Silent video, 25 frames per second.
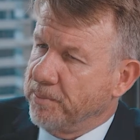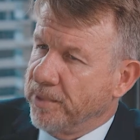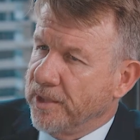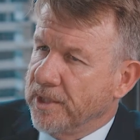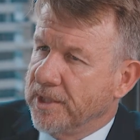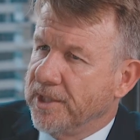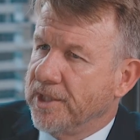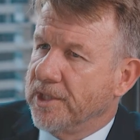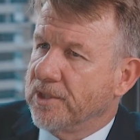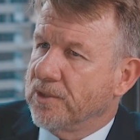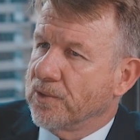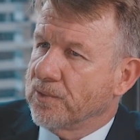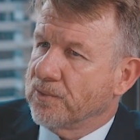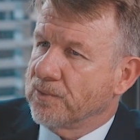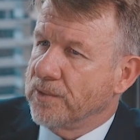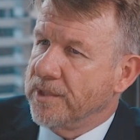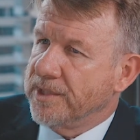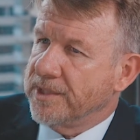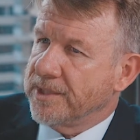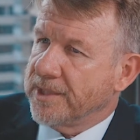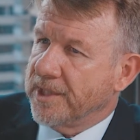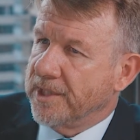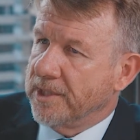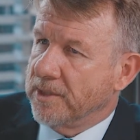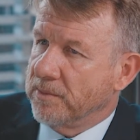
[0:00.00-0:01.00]
political
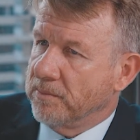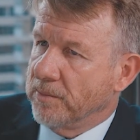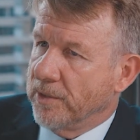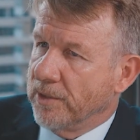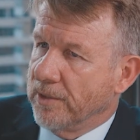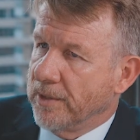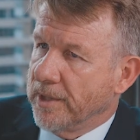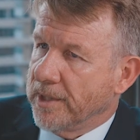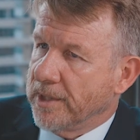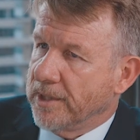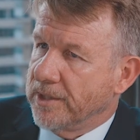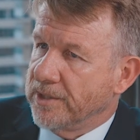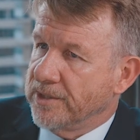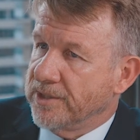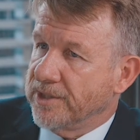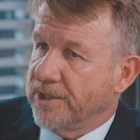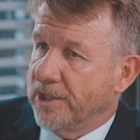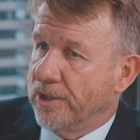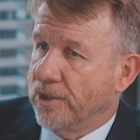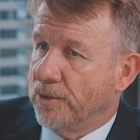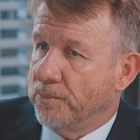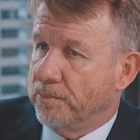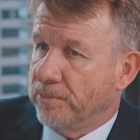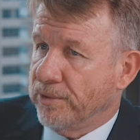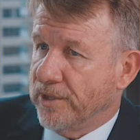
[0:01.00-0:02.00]
risk in America.
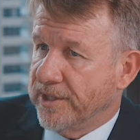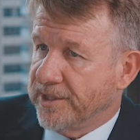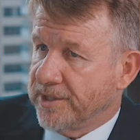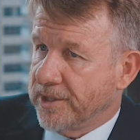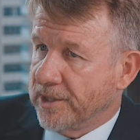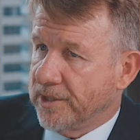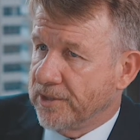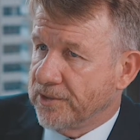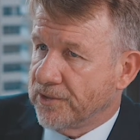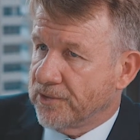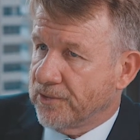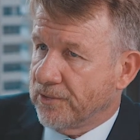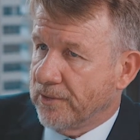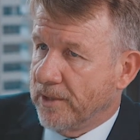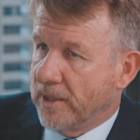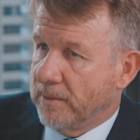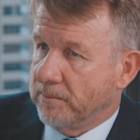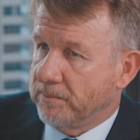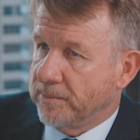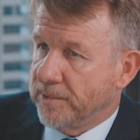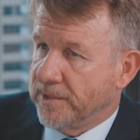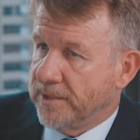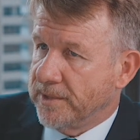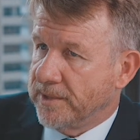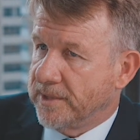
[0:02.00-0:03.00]
So President
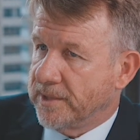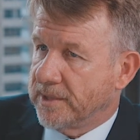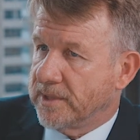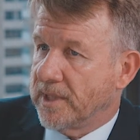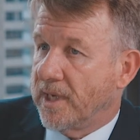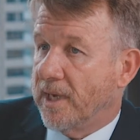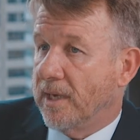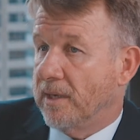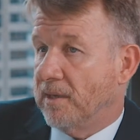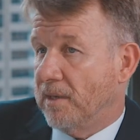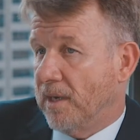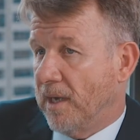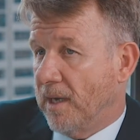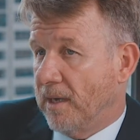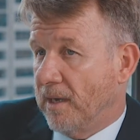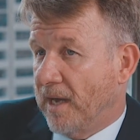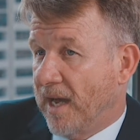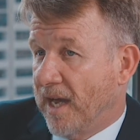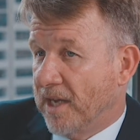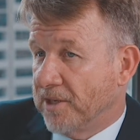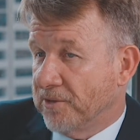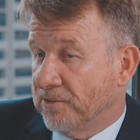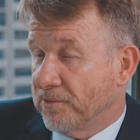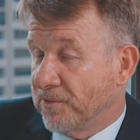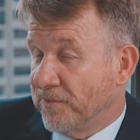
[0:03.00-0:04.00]
Trump is
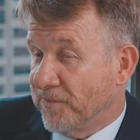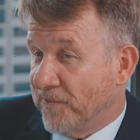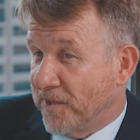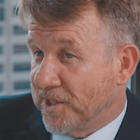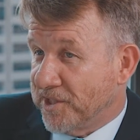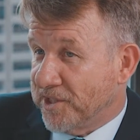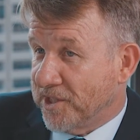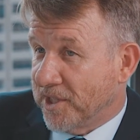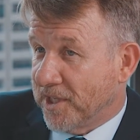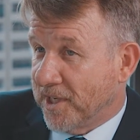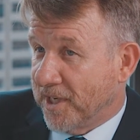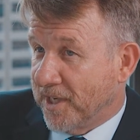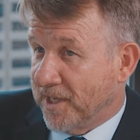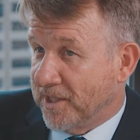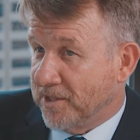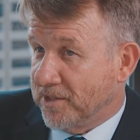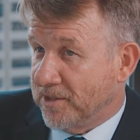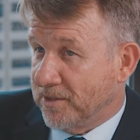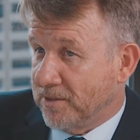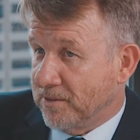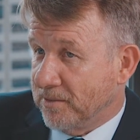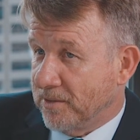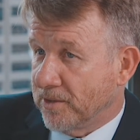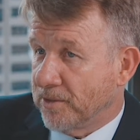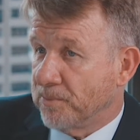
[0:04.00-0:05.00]
under
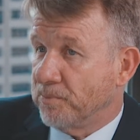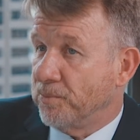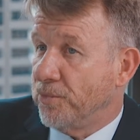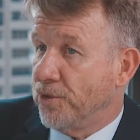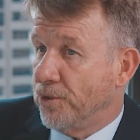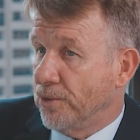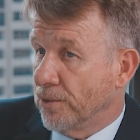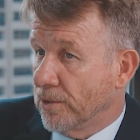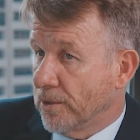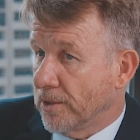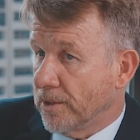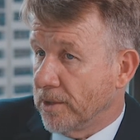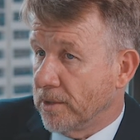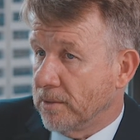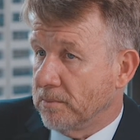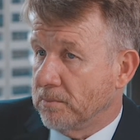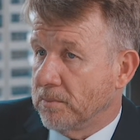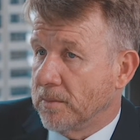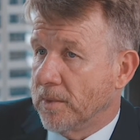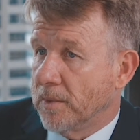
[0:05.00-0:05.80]
investigation, the Mueller